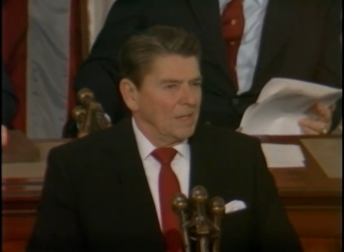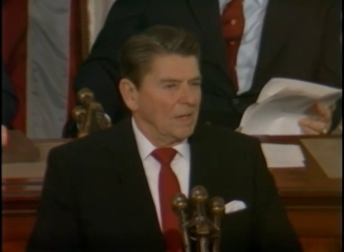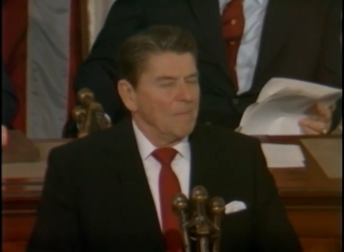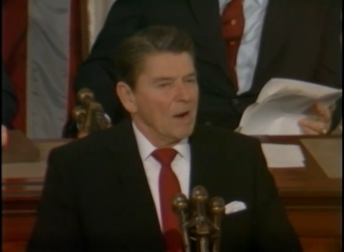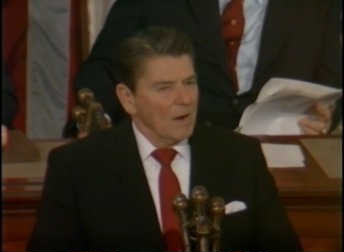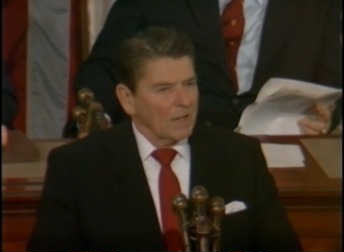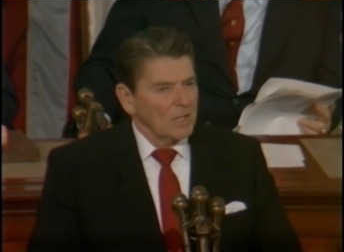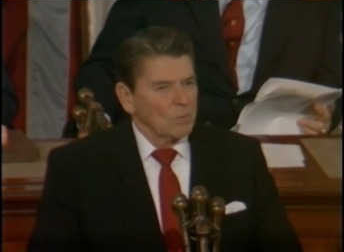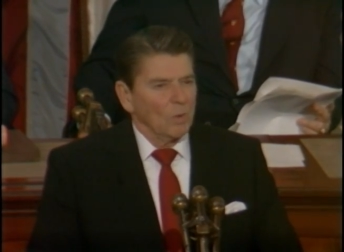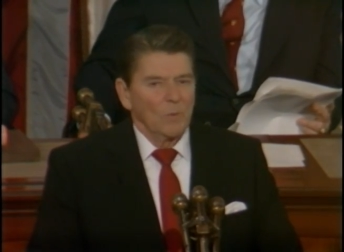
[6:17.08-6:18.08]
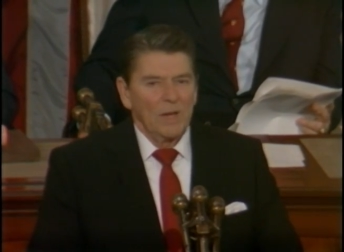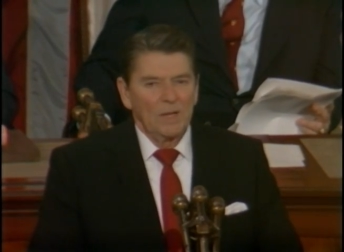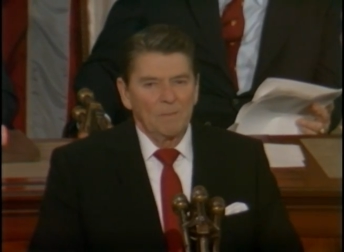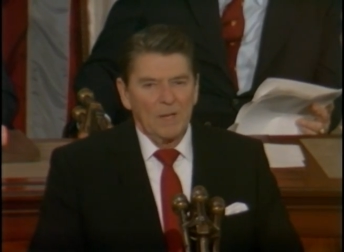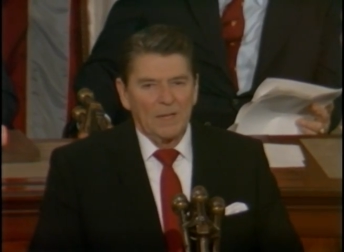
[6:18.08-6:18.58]
Americans were ready
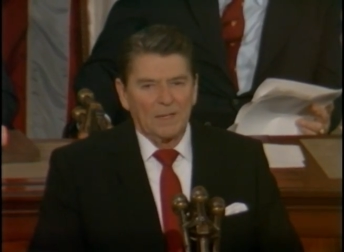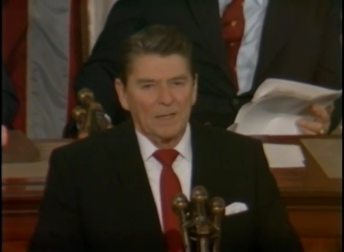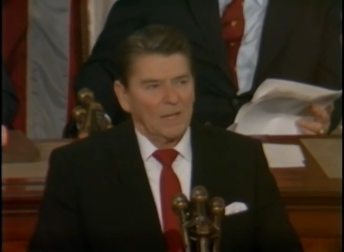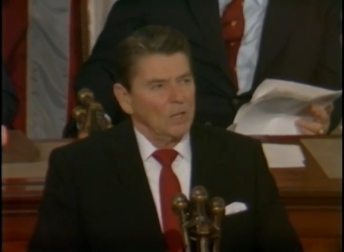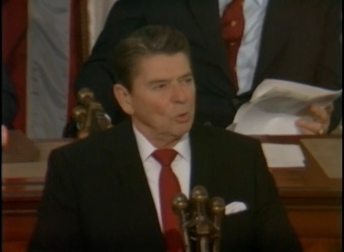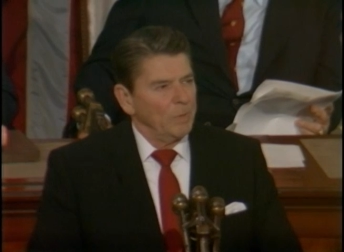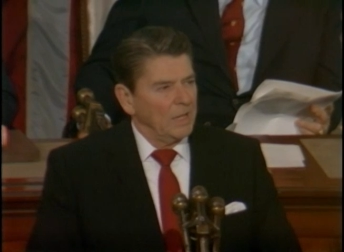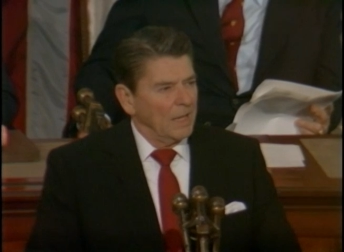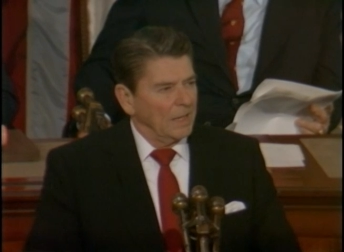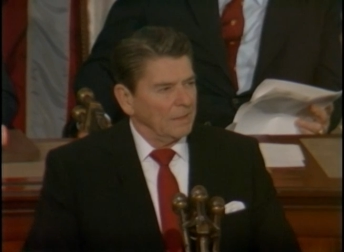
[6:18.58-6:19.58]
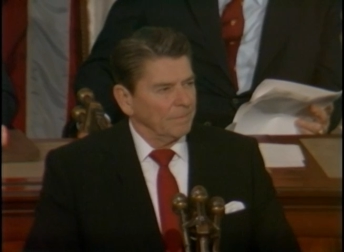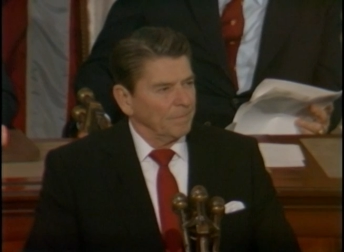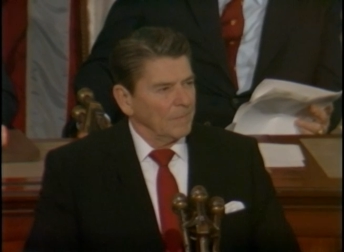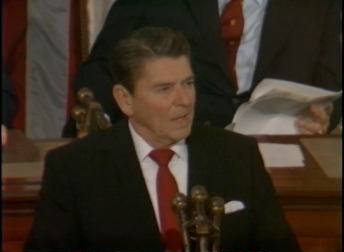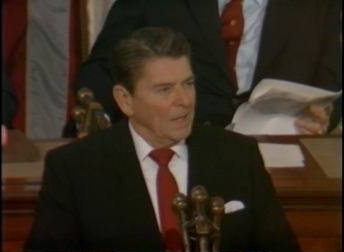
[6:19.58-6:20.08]
to make a new beginning,
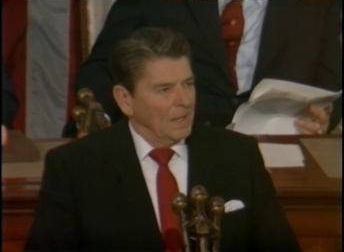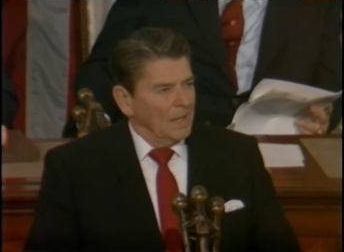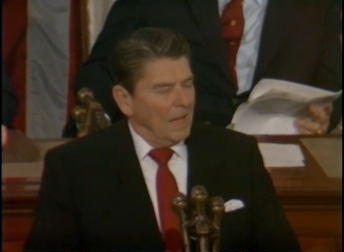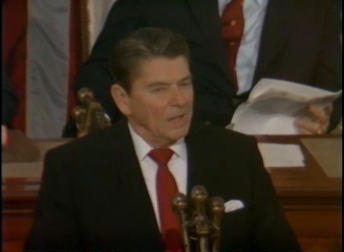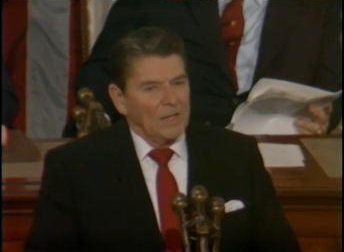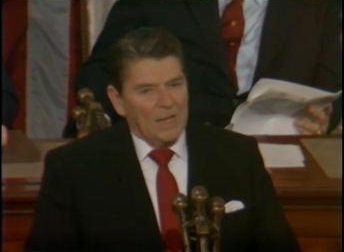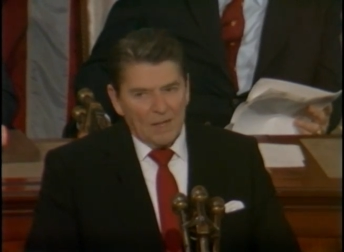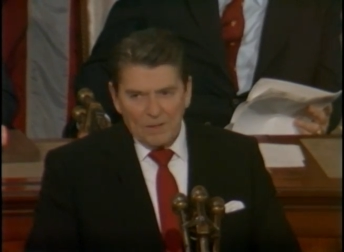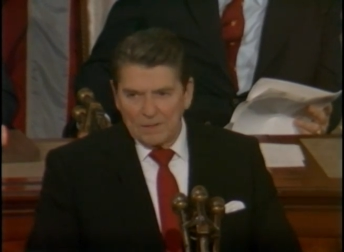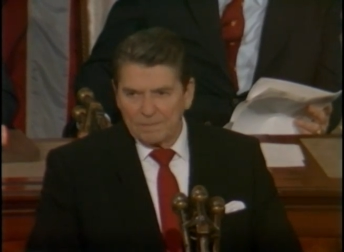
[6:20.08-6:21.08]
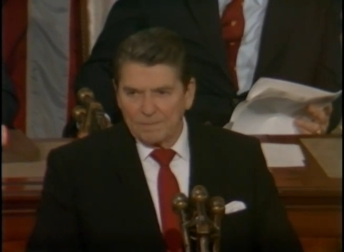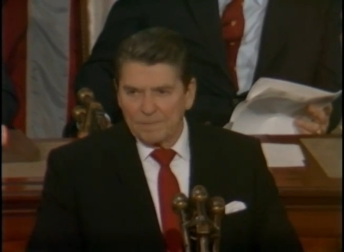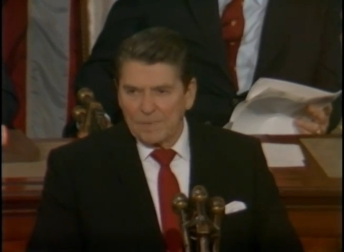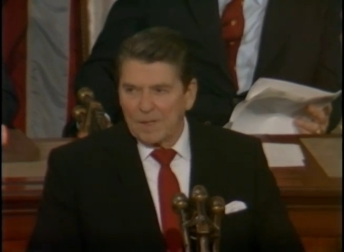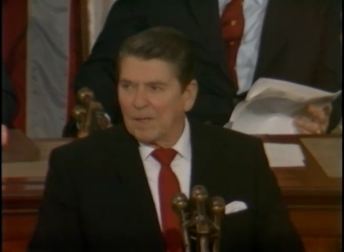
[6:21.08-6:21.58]
and together
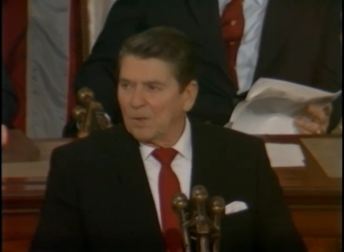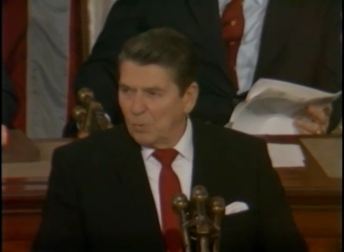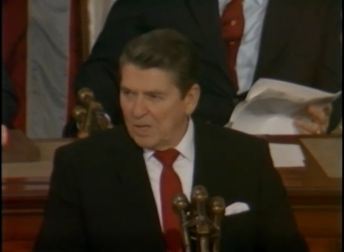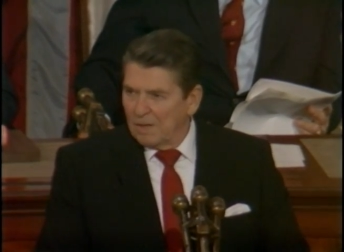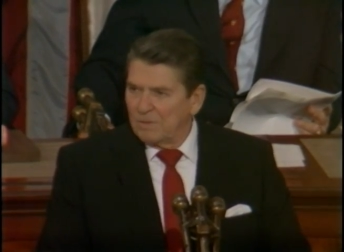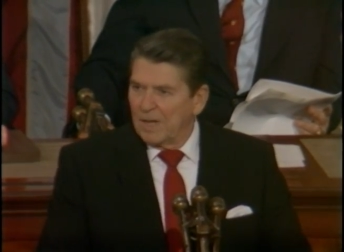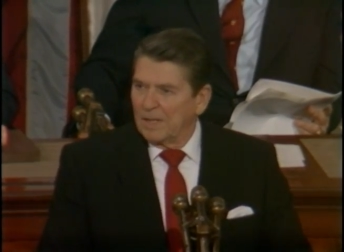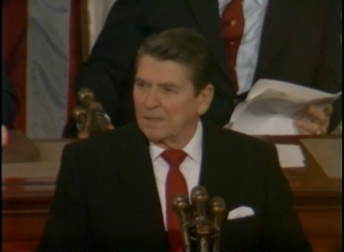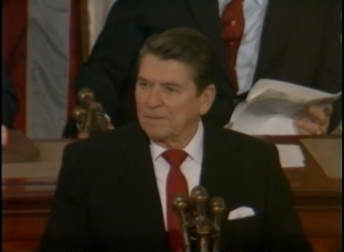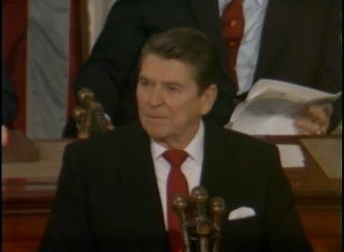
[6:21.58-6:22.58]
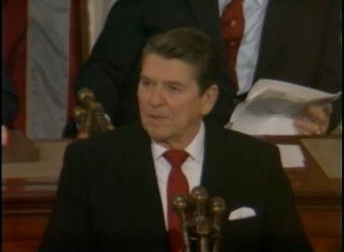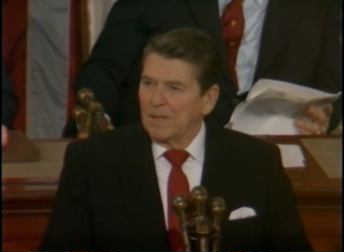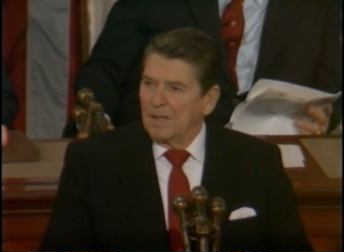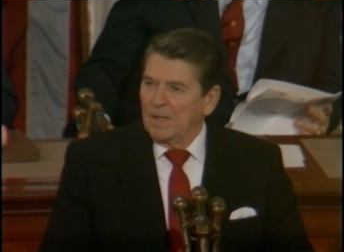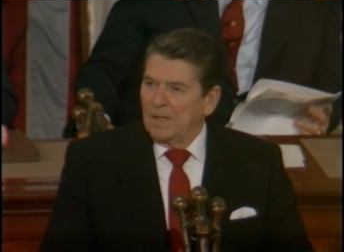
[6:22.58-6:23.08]
we have done it.
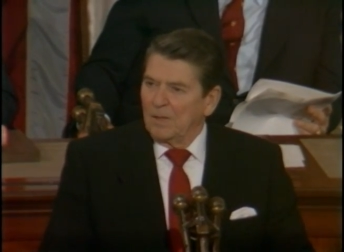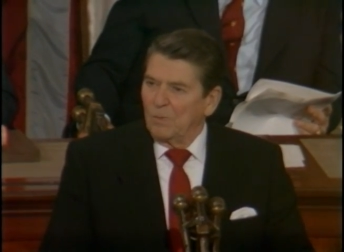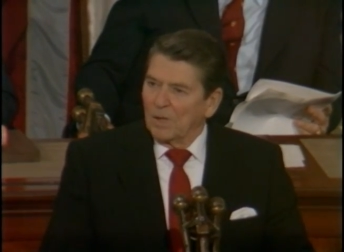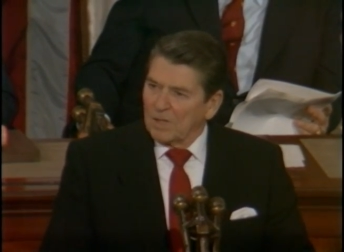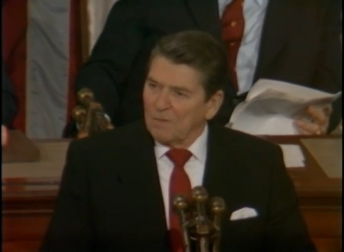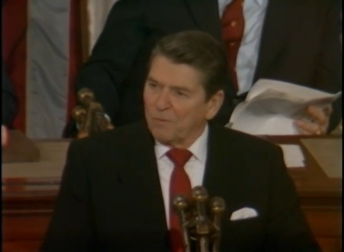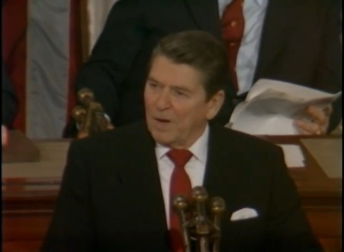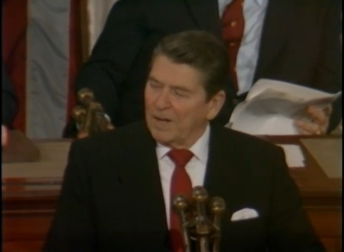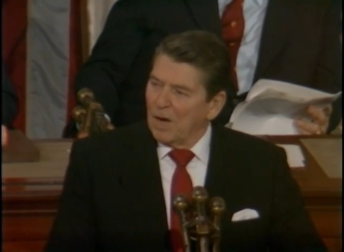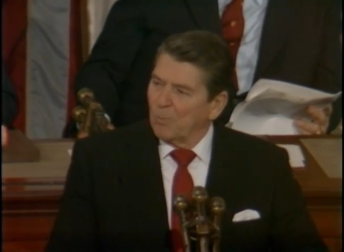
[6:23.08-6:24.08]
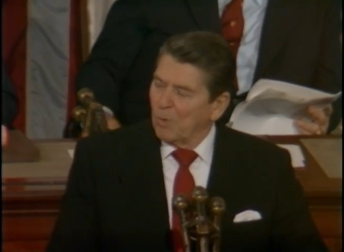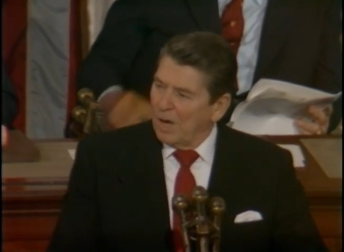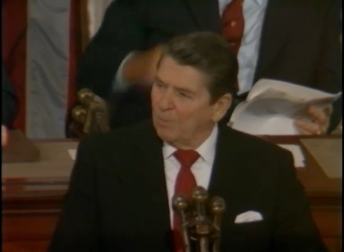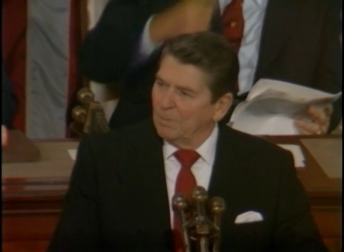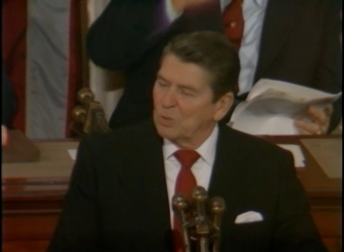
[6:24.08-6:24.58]
We're confronting our
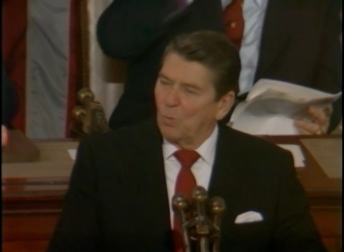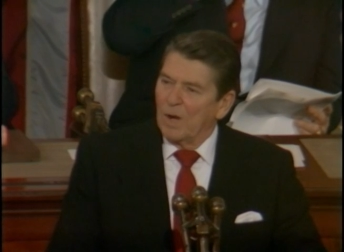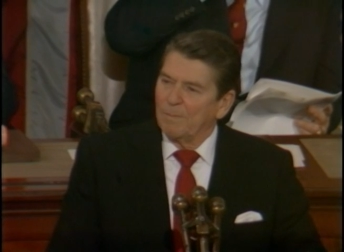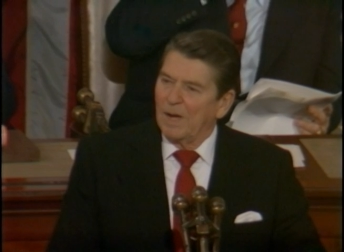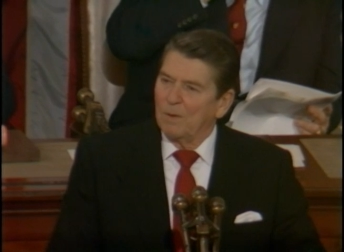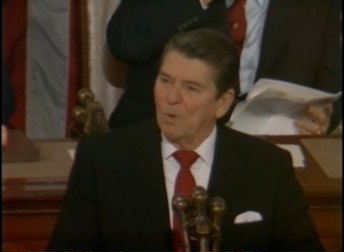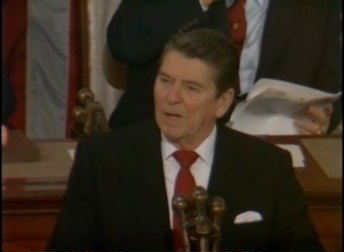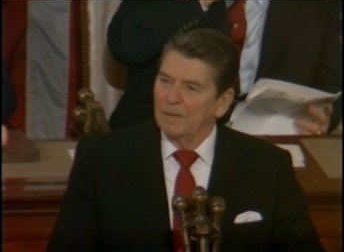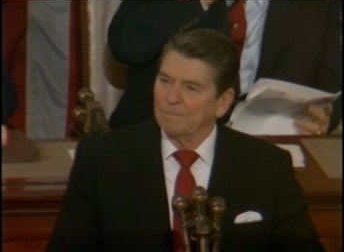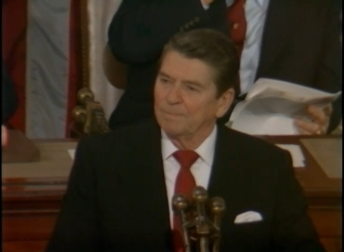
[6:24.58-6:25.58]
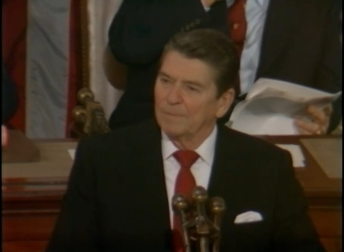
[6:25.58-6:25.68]
problems one by one.